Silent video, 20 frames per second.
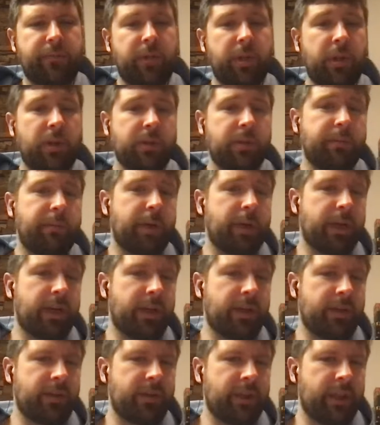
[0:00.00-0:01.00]
You are to put it
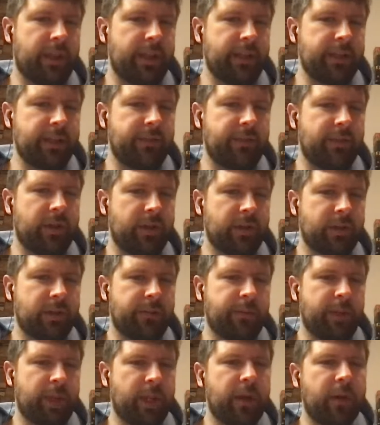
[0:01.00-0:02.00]
under the ledge of the altar
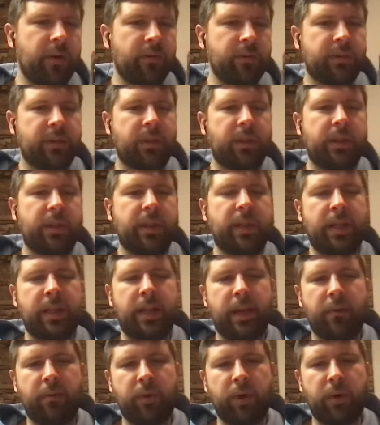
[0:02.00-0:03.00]
below, so that the
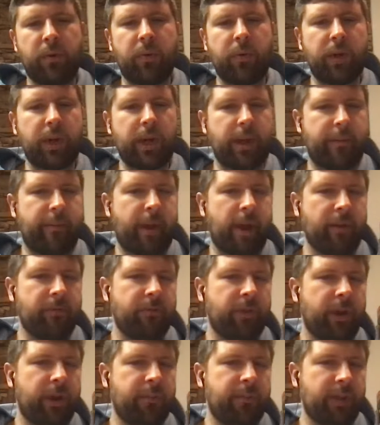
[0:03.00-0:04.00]
network will come
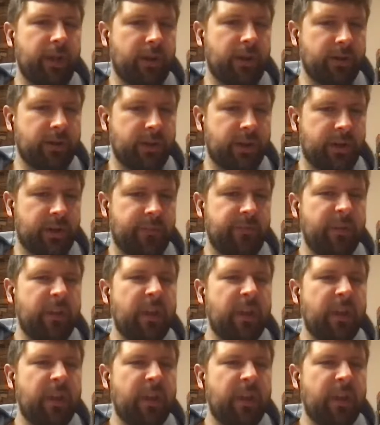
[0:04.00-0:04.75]
halfway up the altar.